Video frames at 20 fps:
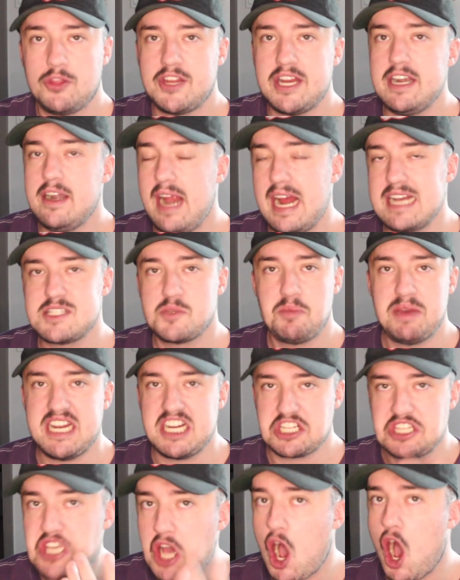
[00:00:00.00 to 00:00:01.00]
there has been
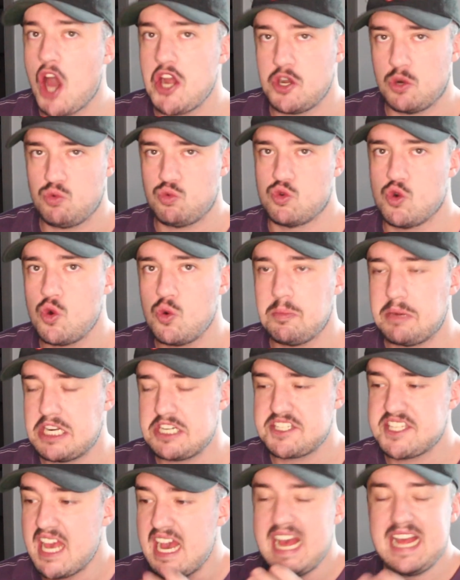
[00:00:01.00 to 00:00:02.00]
a ton of
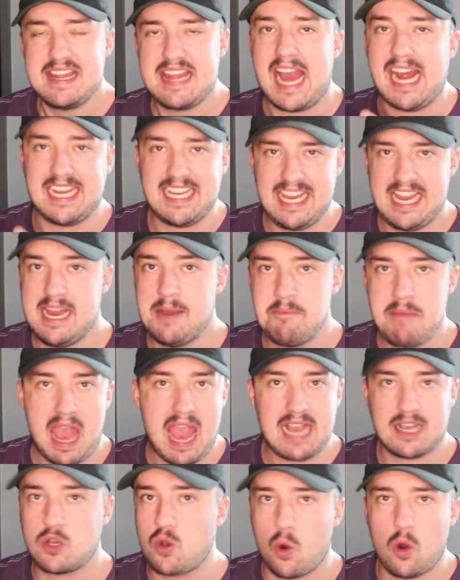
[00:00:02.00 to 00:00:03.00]
rumors that Kim
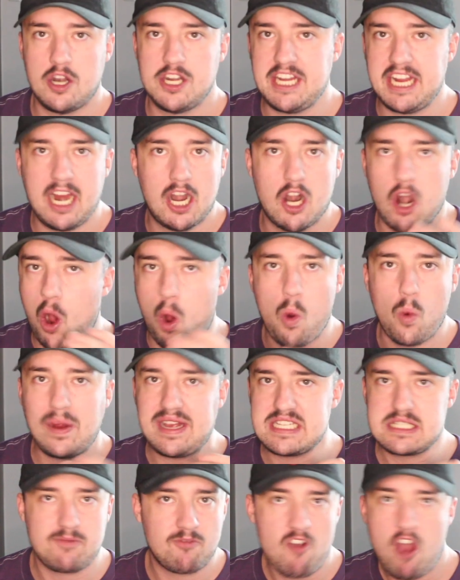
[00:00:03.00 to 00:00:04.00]
and Kourtney are
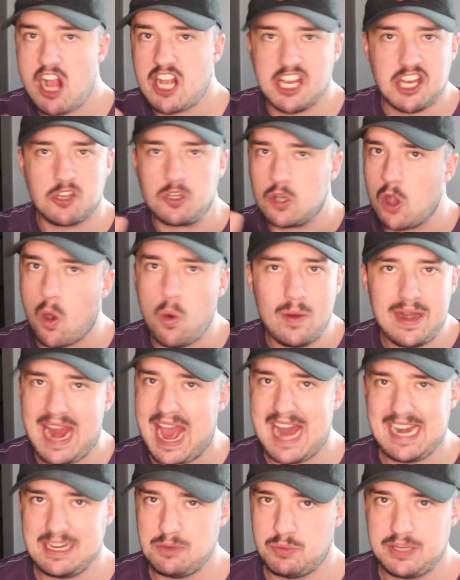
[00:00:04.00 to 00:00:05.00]
always going
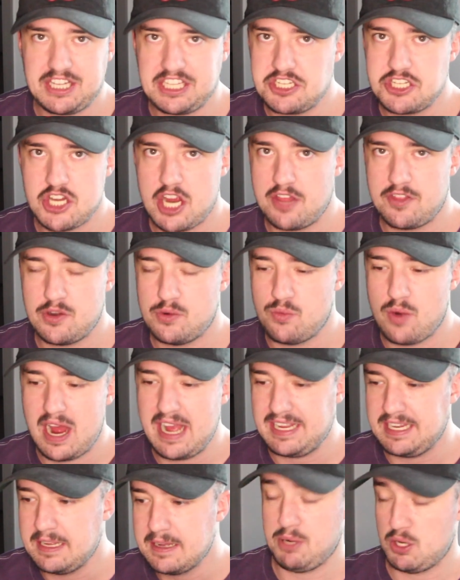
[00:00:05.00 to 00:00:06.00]
at it with each other,
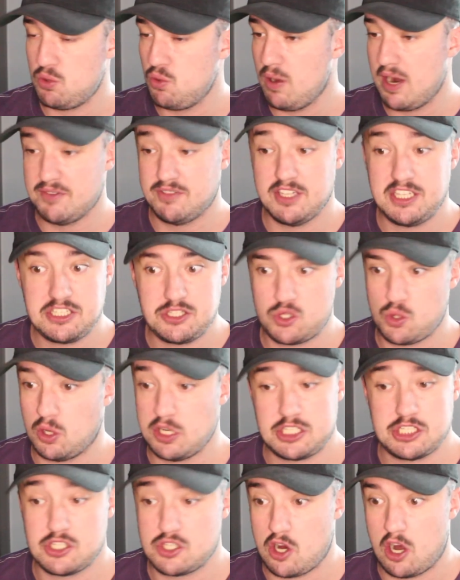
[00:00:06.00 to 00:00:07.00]
right? But whoever these
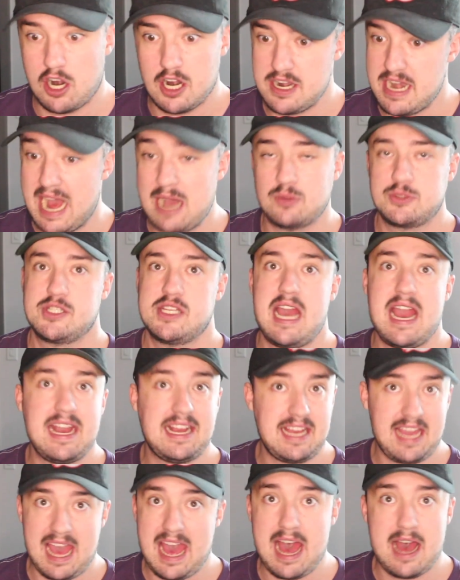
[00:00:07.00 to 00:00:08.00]
sources are now
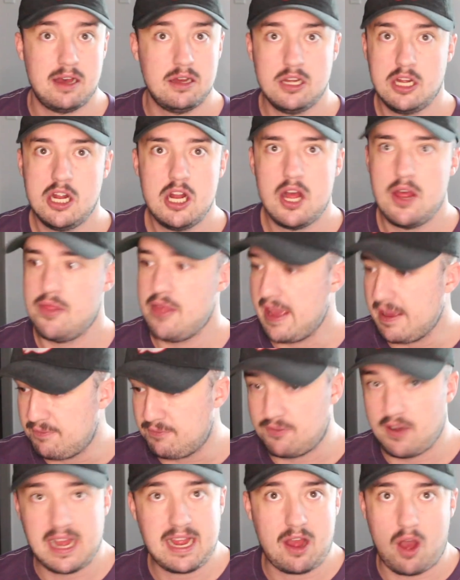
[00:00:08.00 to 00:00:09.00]
saying, yeah, they
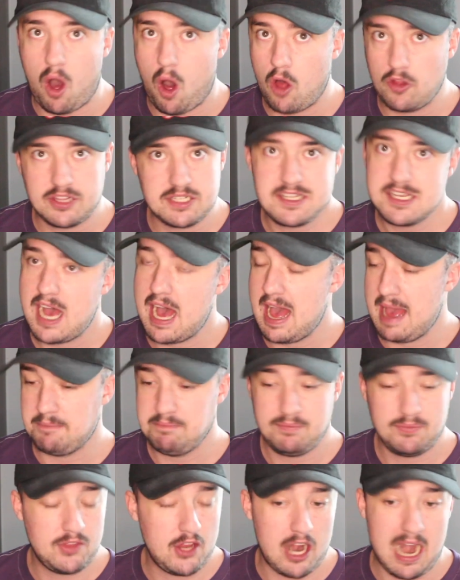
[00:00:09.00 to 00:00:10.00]
fight all the
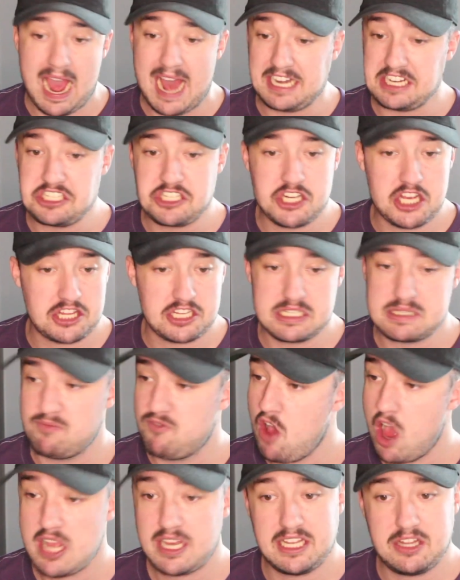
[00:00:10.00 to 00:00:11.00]
time. They're at each
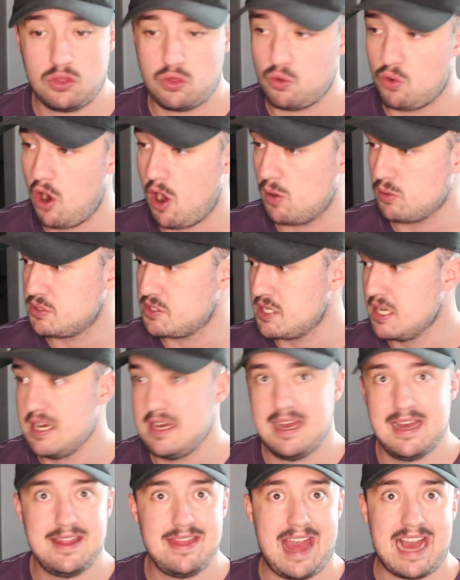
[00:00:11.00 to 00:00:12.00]
other's throats,
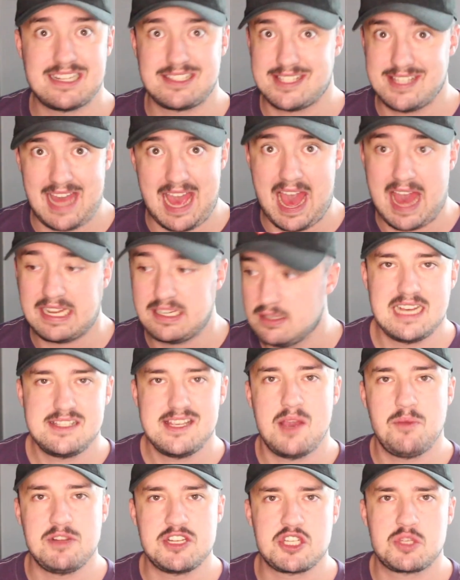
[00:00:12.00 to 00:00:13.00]
and that's that. I
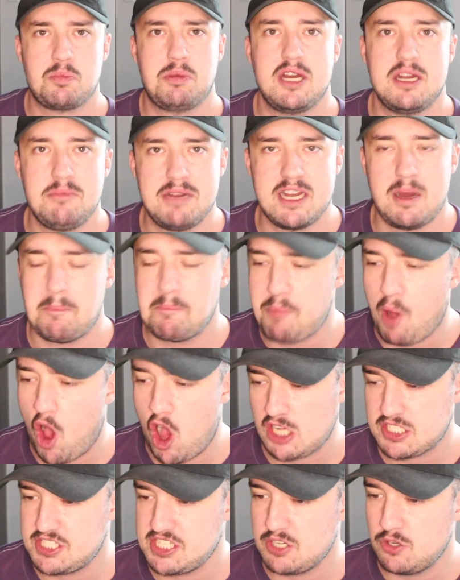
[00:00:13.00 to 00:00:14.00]
say we just put him in a
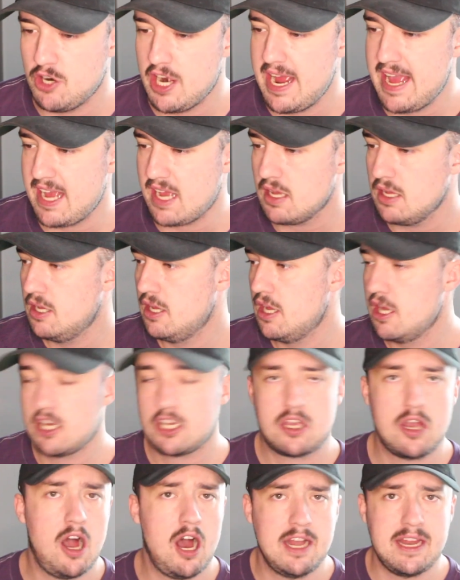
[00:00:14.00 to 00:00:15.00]
boxing ring.
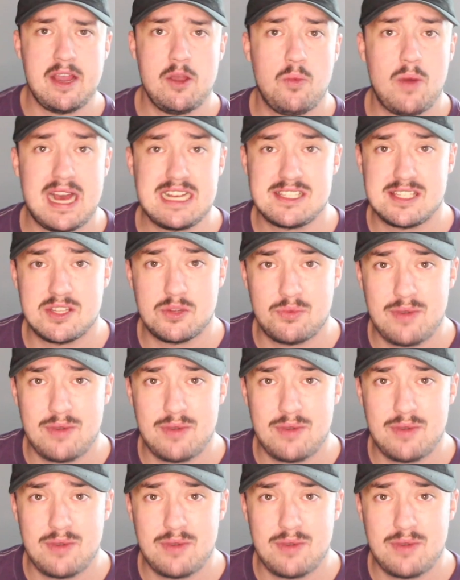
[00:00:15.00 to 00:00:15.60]
Kanye West, the